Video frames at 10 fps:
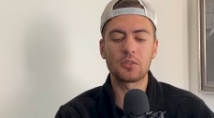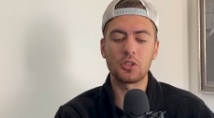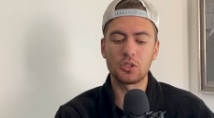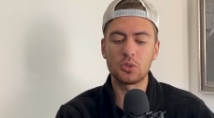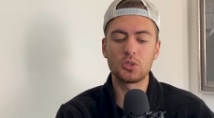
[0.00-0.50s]
to
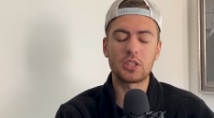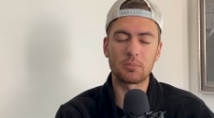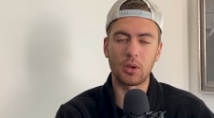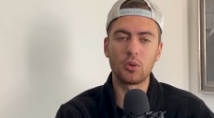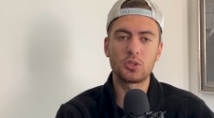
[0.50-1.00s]
use that
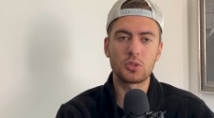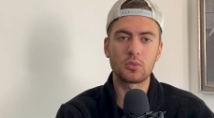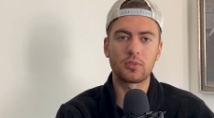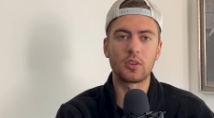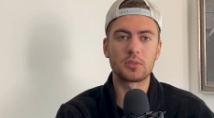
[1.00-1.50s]
post-June
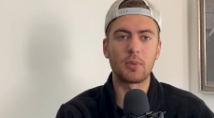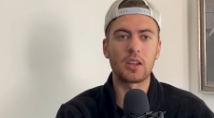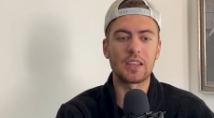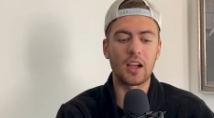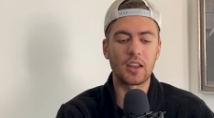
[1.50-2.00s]
1st
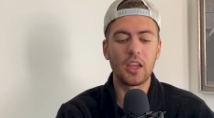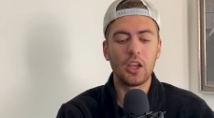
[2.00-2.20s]
money on,